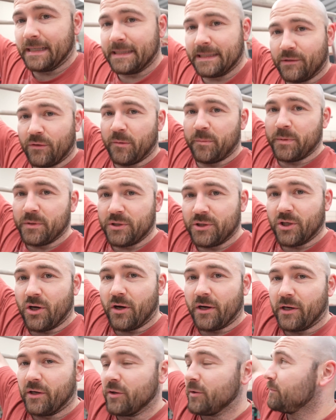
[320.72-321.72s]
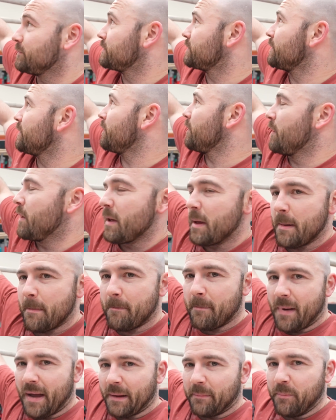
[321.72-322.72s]
syrup and chalk it up to
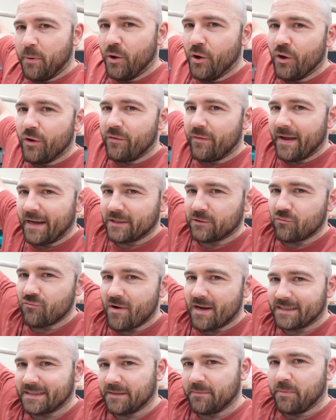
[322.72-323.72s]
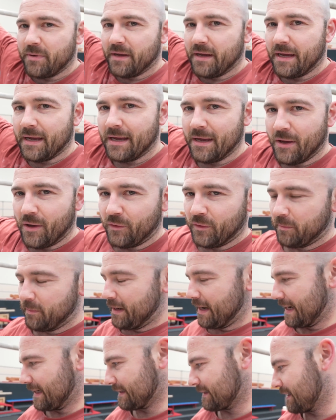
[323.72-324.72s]
my perfect recipe on the
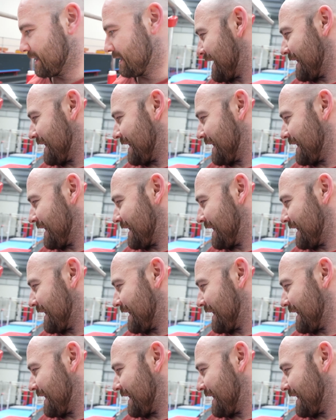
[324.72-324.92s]
bars.